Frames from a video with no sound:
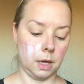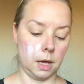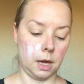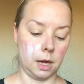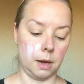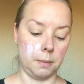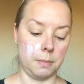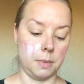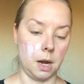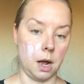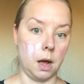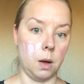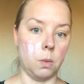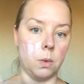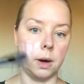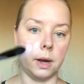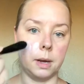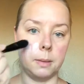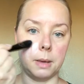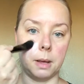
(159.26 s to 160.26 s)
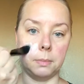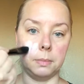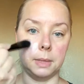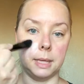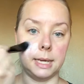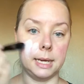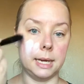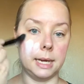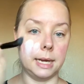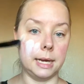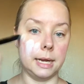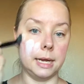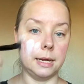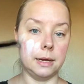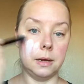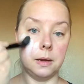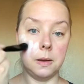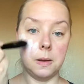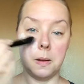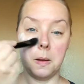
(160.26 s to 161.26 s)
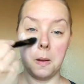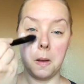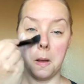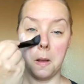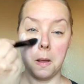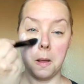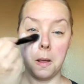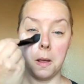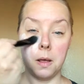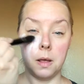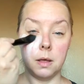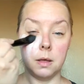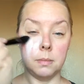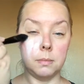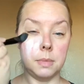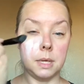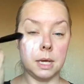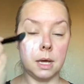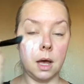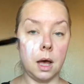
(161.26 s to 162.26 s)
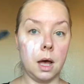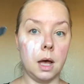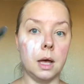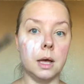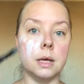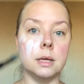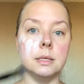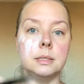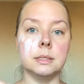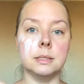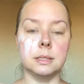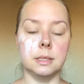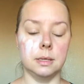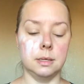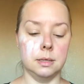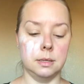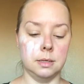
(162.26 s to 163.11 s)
And I'm not worried about blending it in because